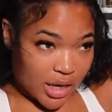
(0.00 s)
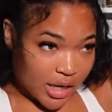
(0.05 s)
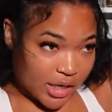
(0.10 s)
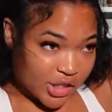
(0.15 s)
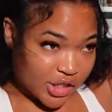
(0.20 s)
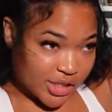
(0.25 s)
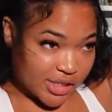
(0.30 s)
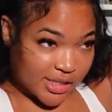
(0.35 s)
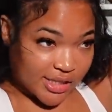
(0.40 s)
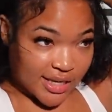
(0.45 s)
and
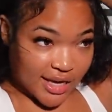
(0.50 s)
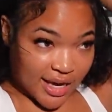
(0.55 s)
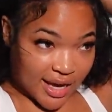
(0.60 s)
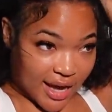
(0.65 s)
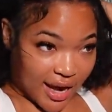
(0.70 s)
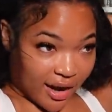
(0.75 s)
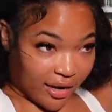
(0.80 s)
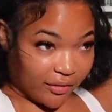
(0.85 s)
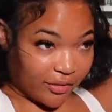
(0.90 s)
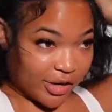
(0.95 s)
just
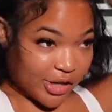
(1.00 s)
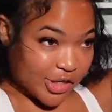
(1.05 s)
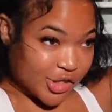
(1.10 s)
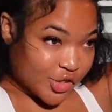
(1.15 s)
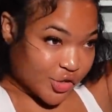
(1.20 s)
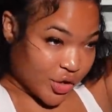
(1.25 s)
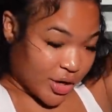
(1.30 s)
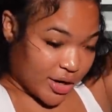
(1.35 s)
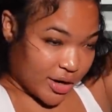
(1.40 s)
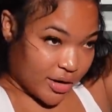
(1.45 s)
get every
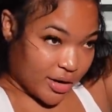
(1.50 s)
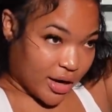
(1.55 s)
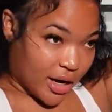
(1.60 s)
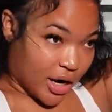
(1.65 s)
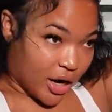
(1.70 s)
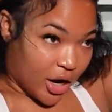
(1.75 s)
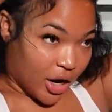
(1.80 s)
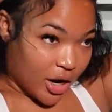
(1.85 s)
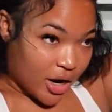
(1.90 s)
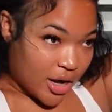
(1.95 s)
strand of
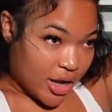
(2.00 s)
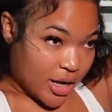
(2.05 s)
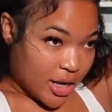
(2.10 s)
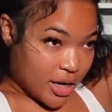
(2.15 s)
hair